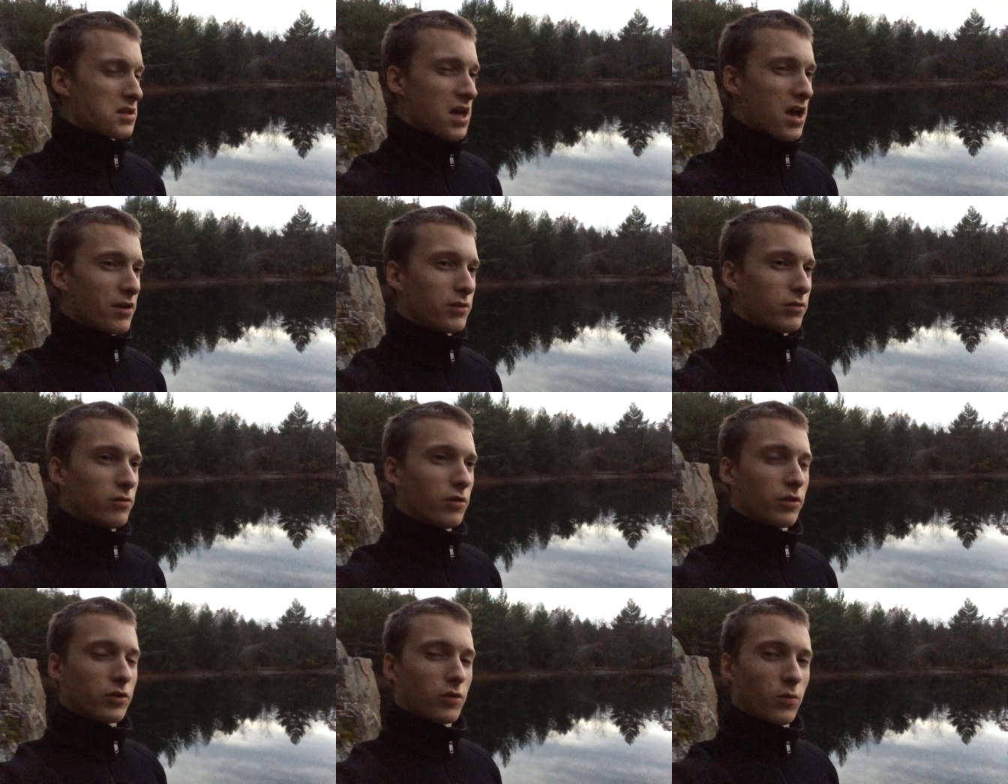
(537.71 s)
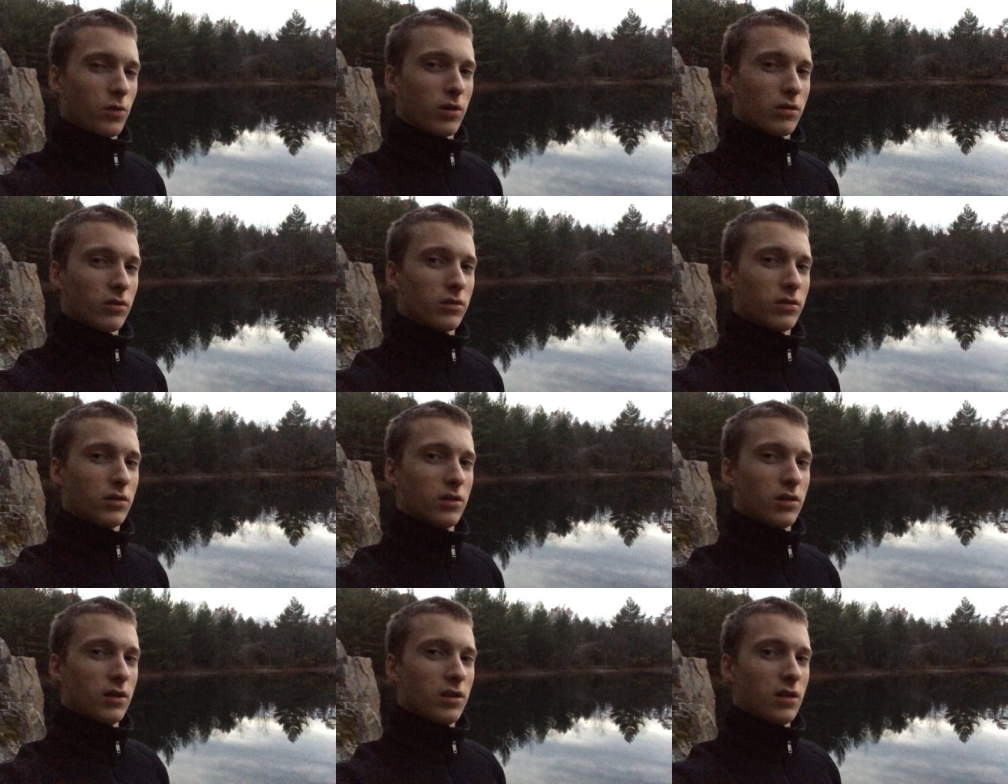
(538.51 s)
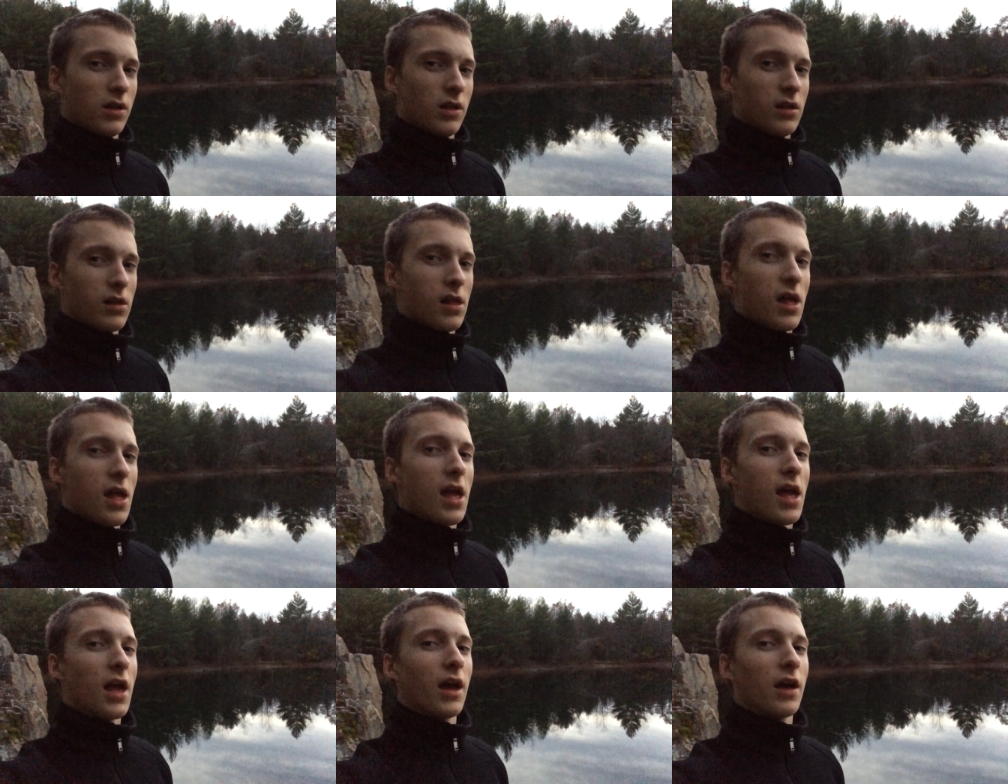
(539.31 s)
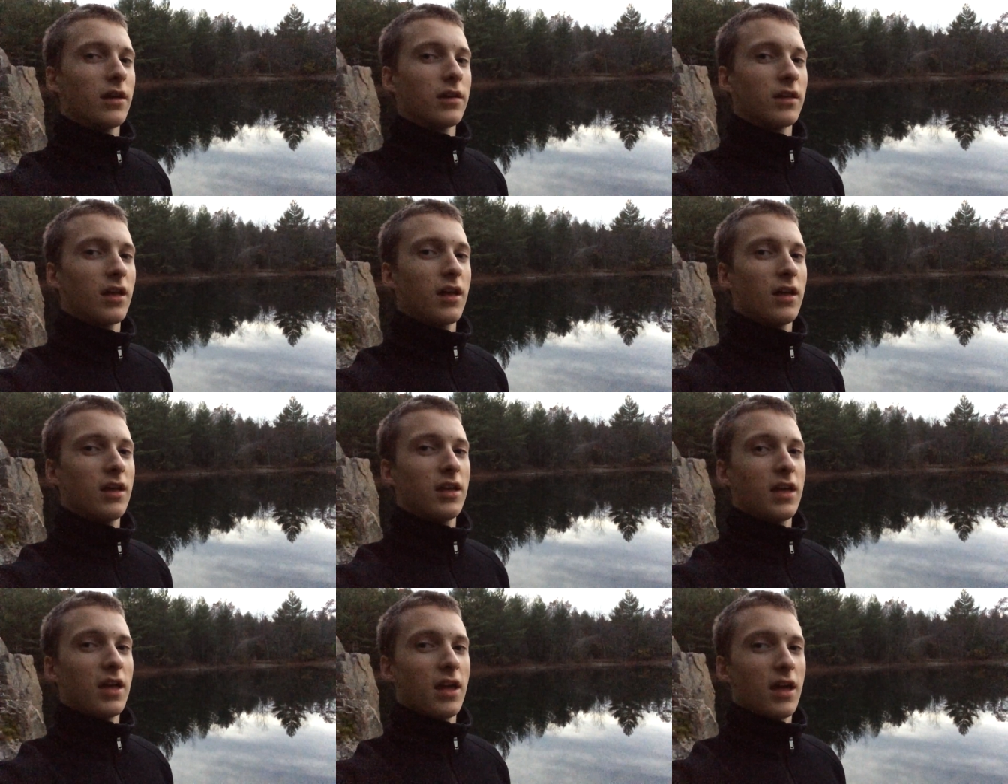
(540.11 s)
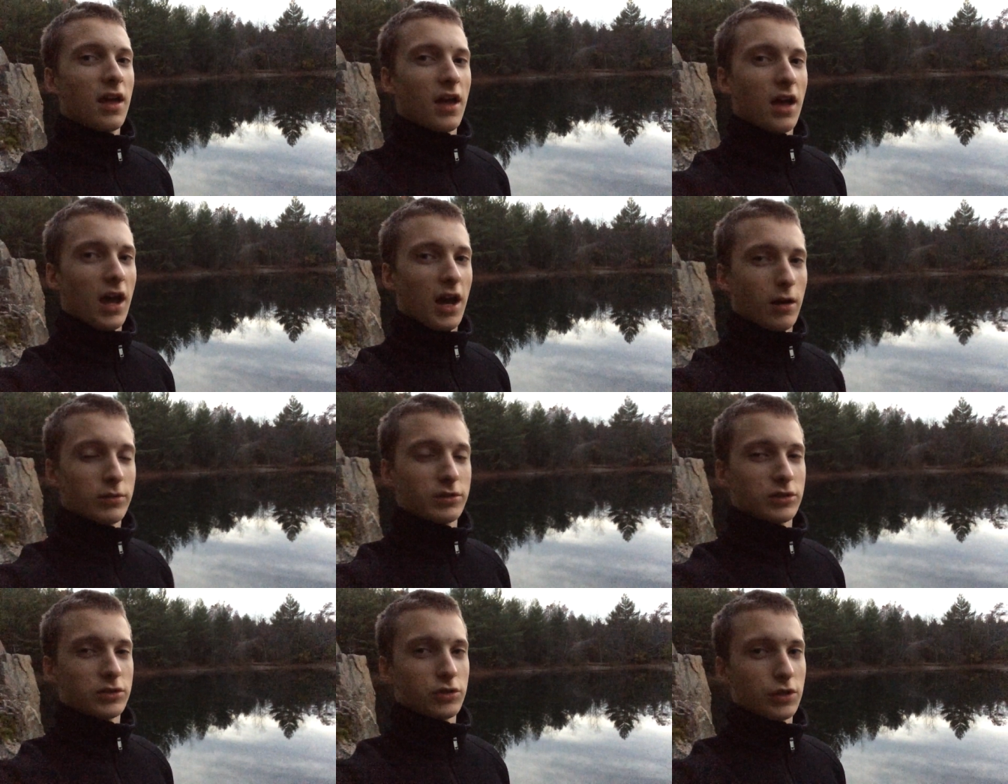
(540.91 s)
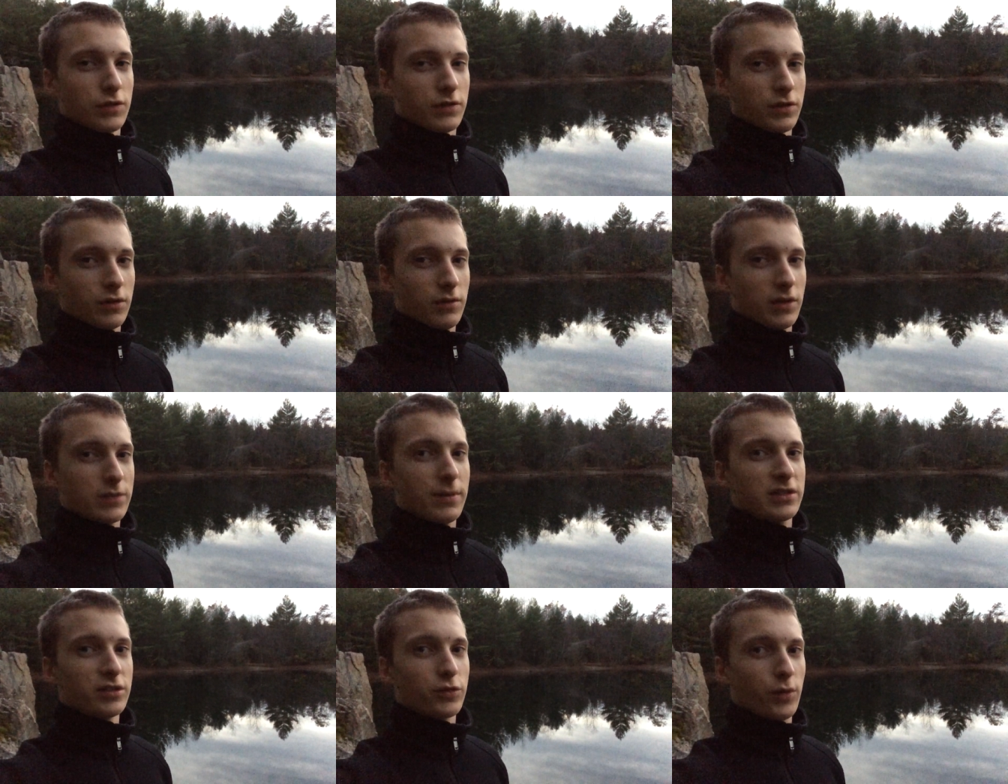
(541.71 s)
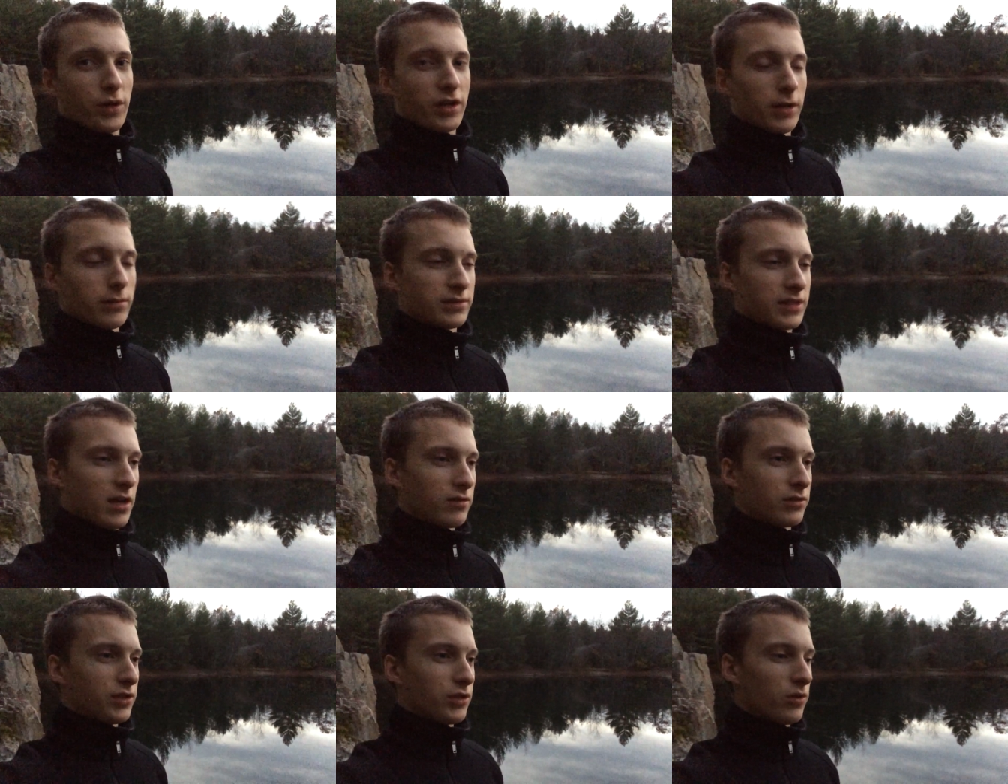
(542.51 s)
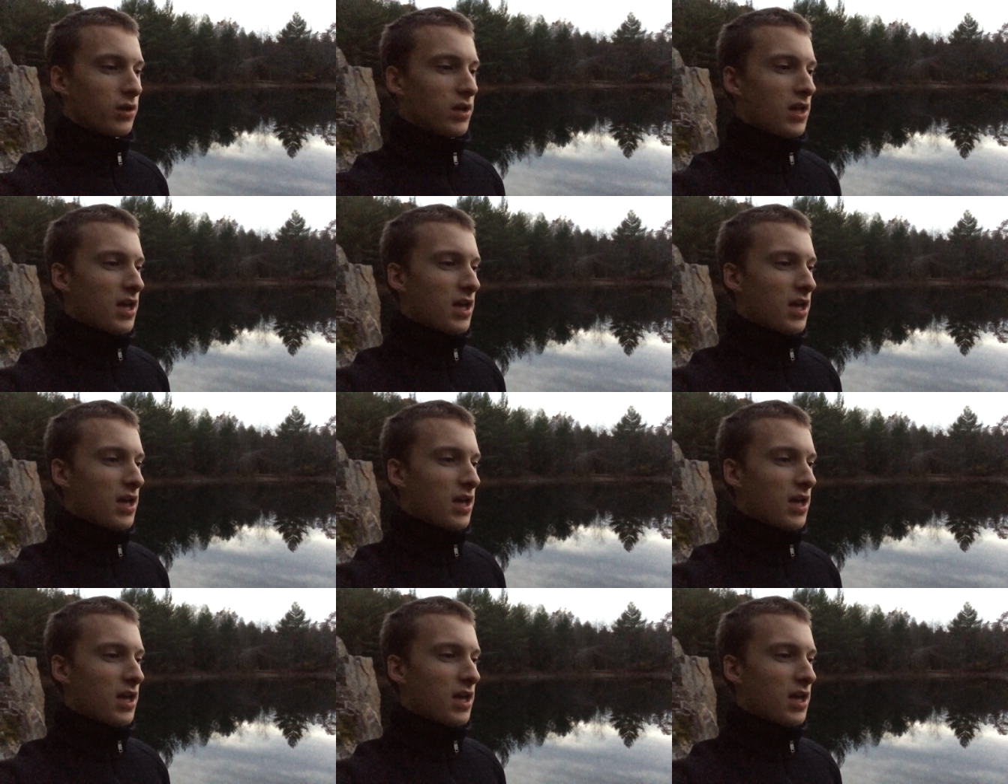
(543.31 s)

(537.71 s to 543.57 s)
how do you look at the world, and how is it serving you? That's basically what it comes down to.